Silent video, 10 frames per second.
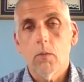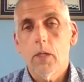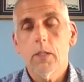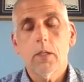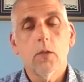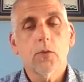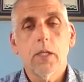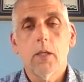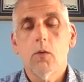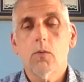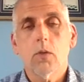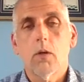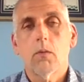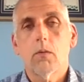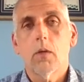We still see those
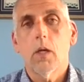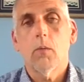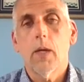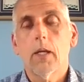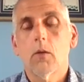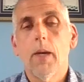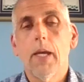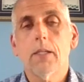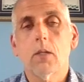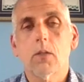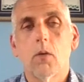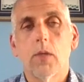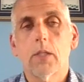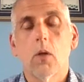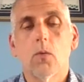on a regular basis on
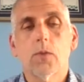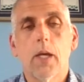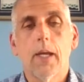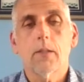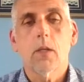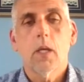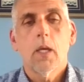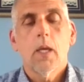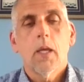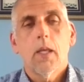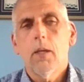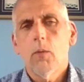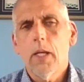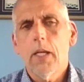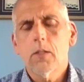these old sites. Then it
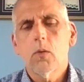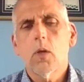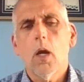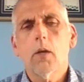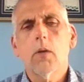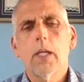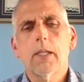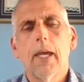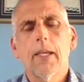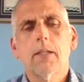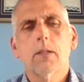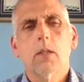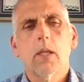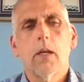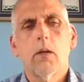went into concrete tanks
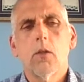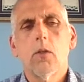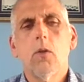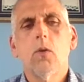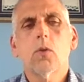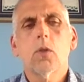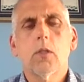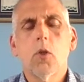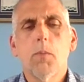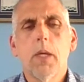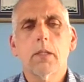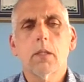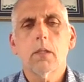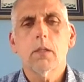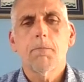that are usually two
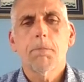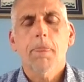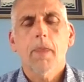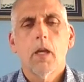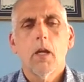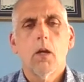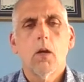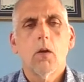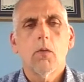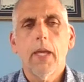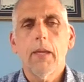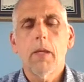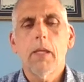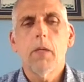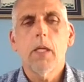pieces. They
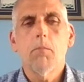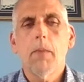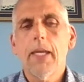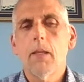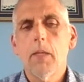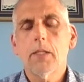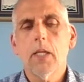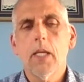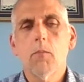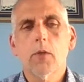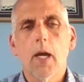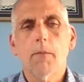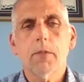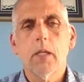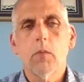may be mid-seam or
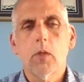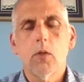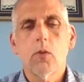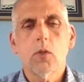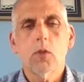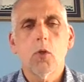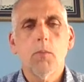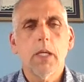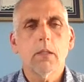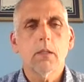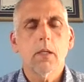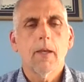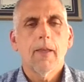top seam. They're usually two pieces.